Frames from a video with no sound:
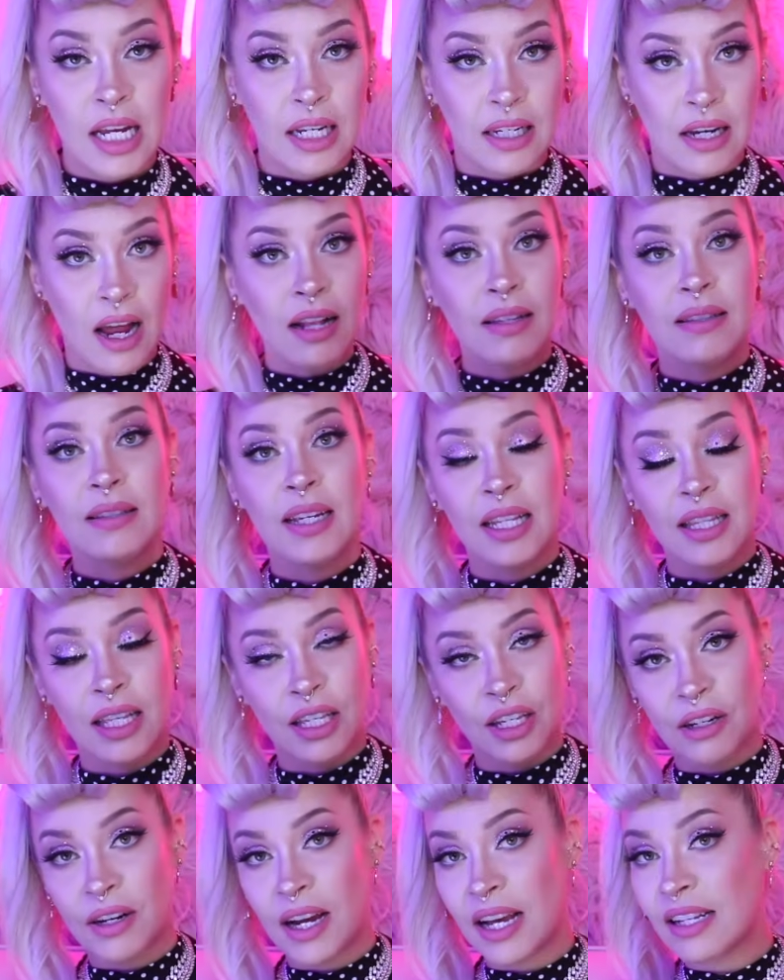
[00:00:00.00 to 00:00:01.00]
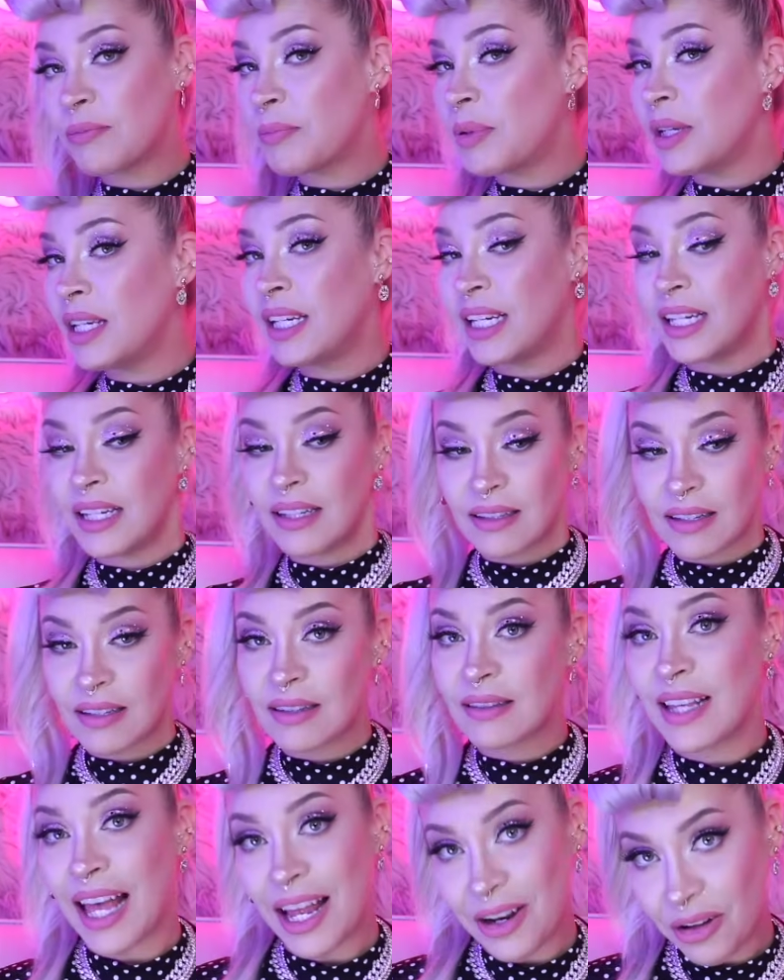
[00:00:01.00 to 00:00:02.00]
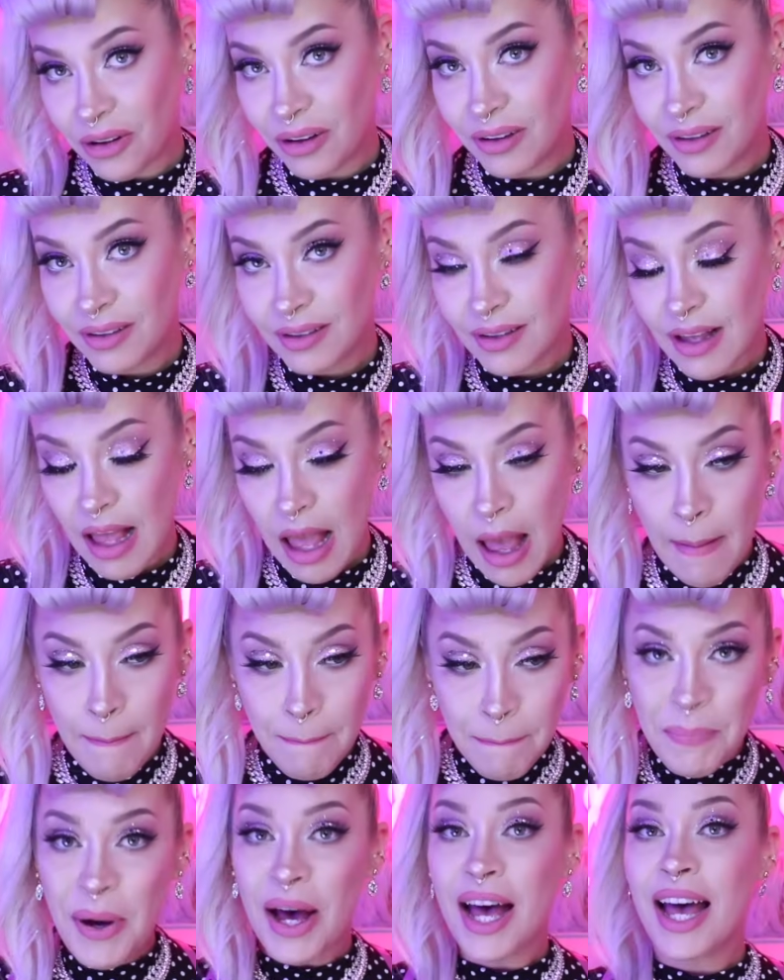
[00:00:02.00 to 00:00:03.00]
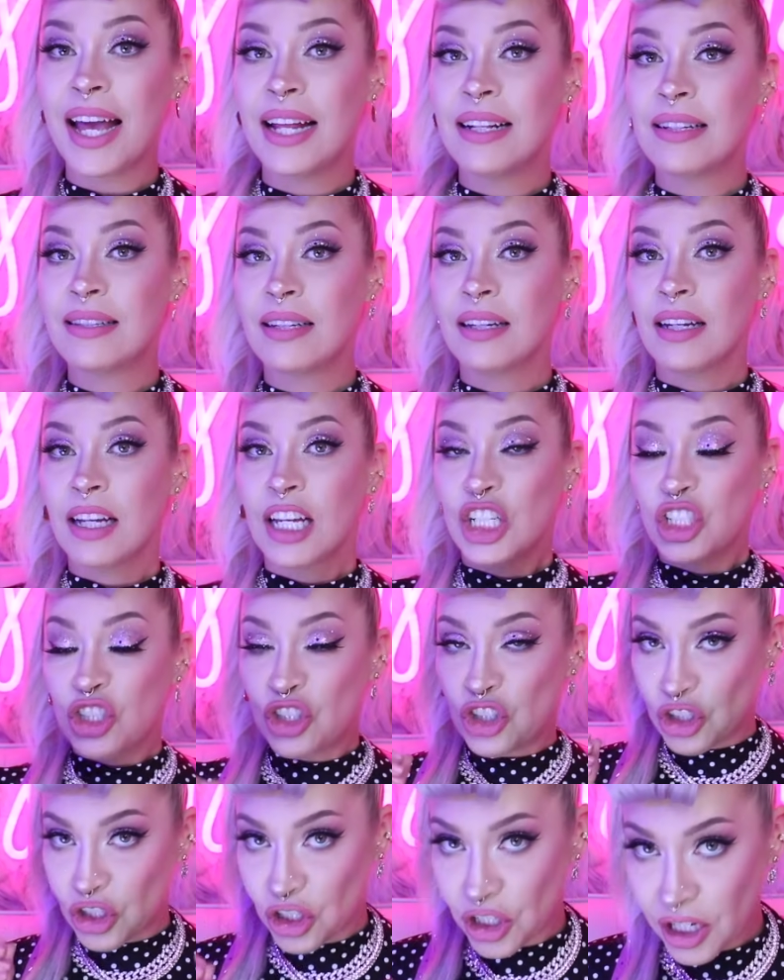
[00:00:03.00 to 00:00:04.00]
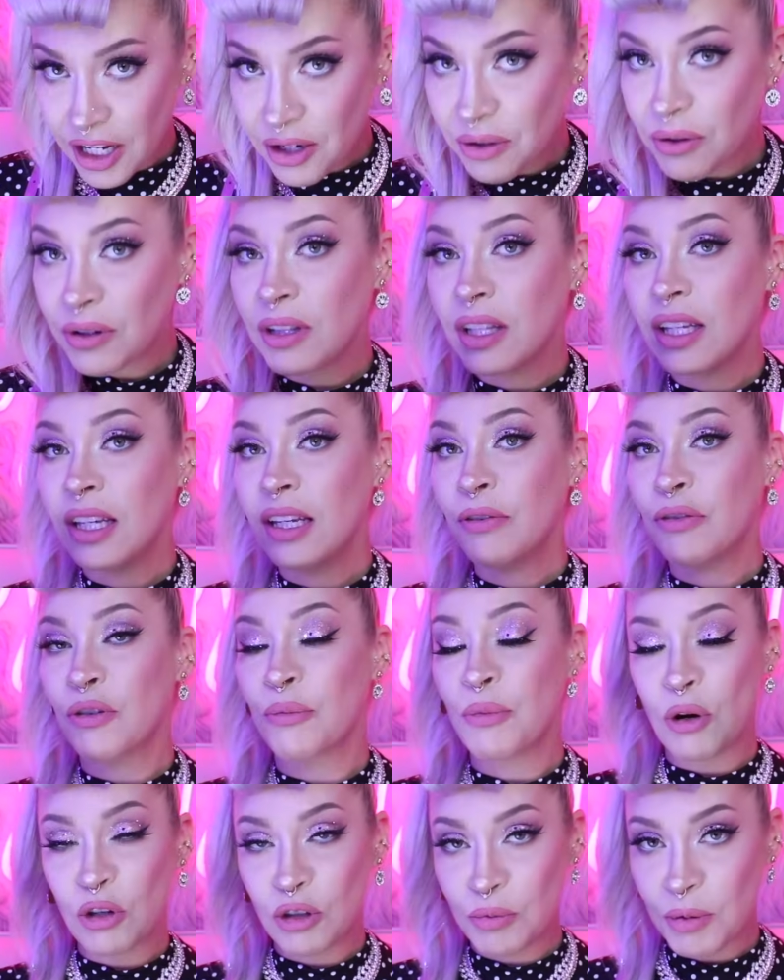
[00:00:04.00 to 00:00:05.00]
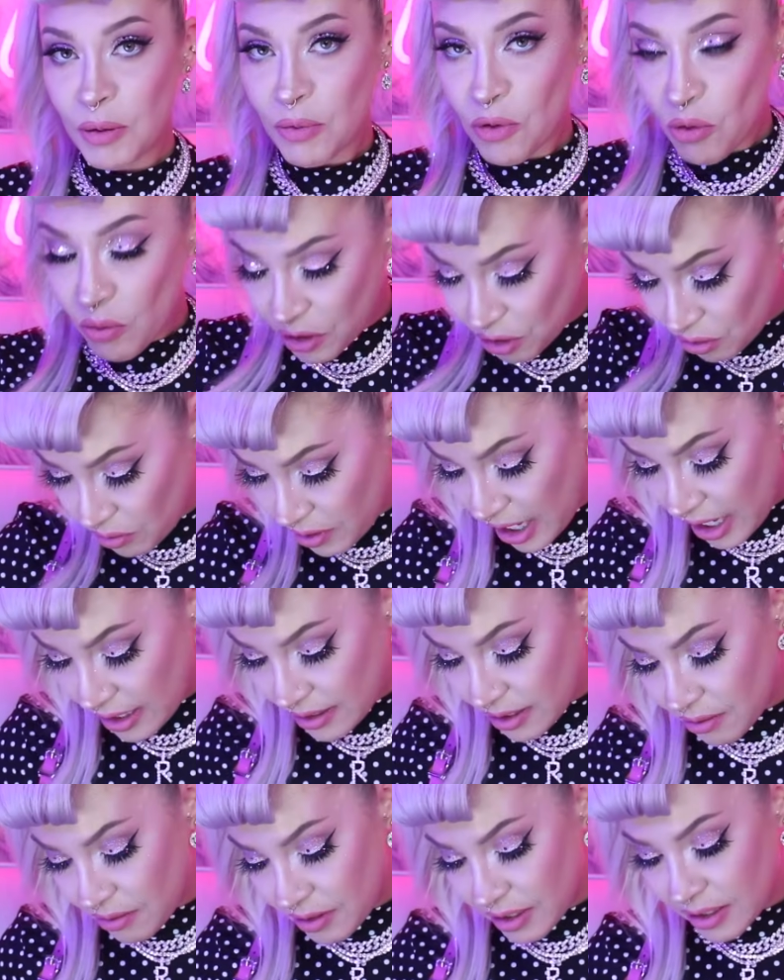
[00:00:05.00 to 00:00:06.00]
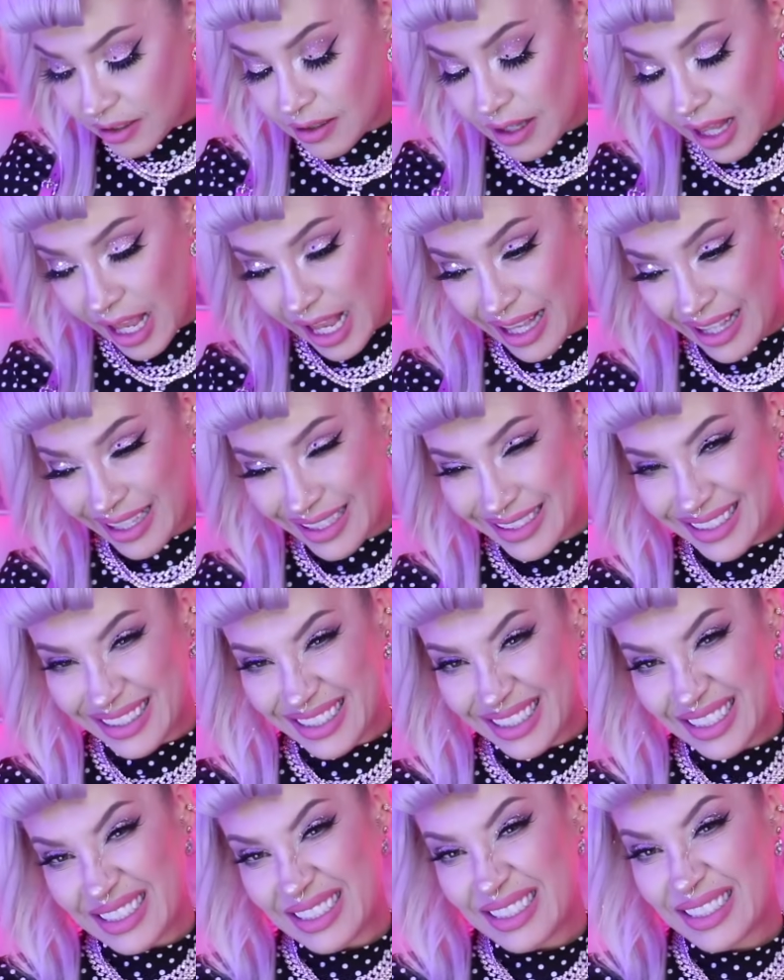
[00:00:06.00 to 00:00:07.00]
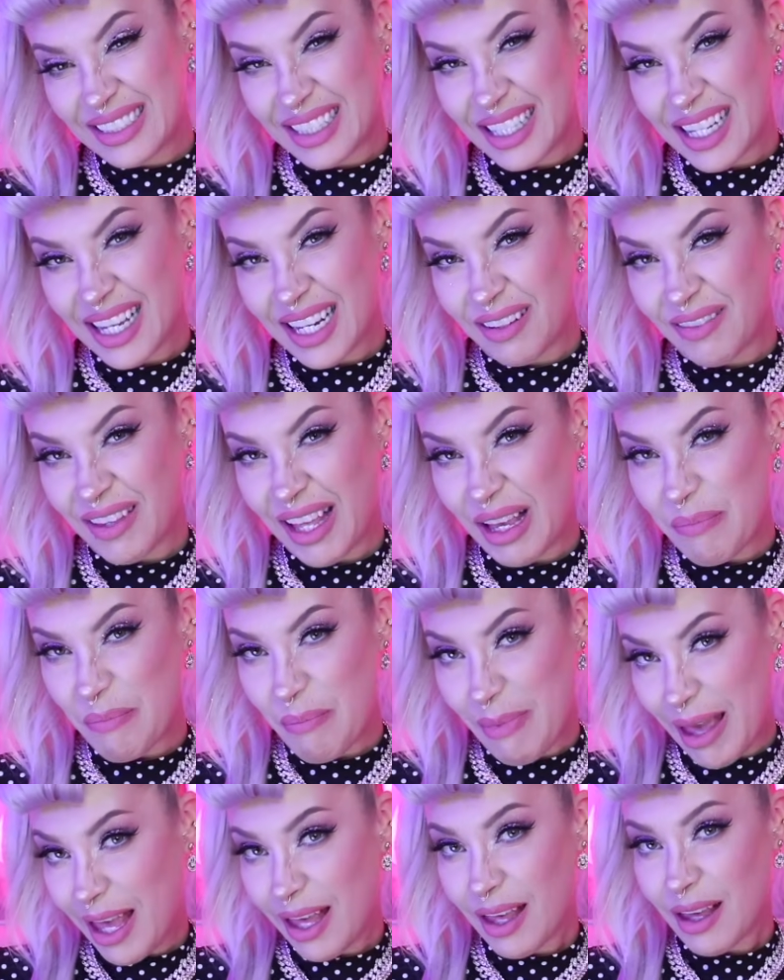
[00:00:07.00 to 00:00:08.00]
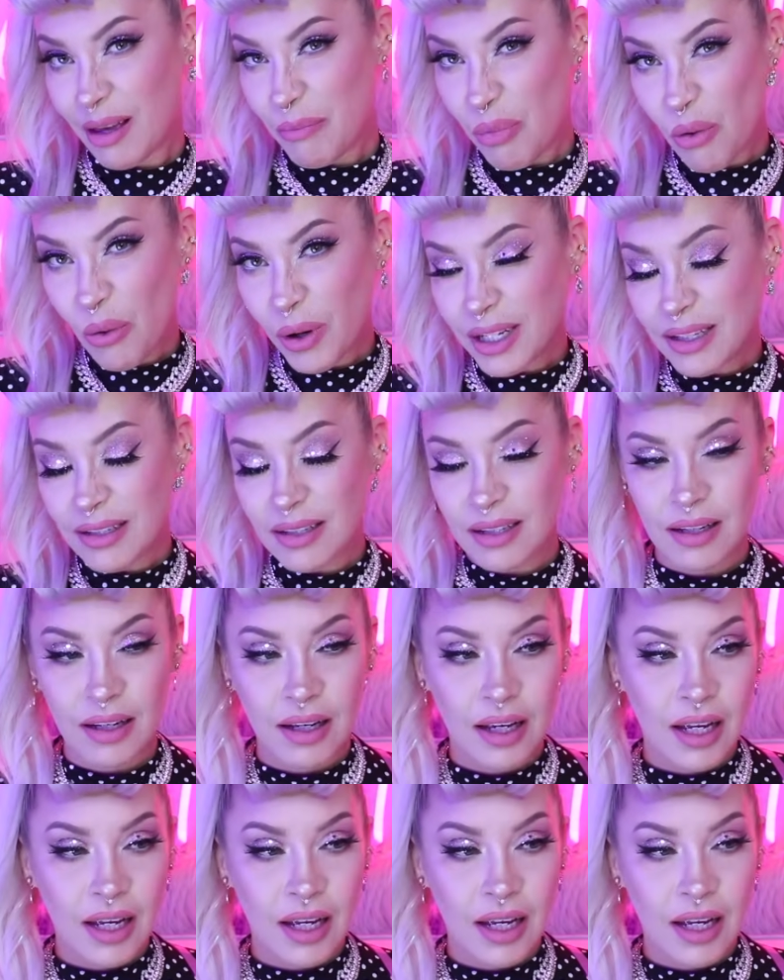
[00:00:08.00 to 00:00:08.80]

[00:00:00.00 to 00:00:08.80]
Not saying that your SP is a settle, but generally for most people, when you get to this like, kind of like meh point,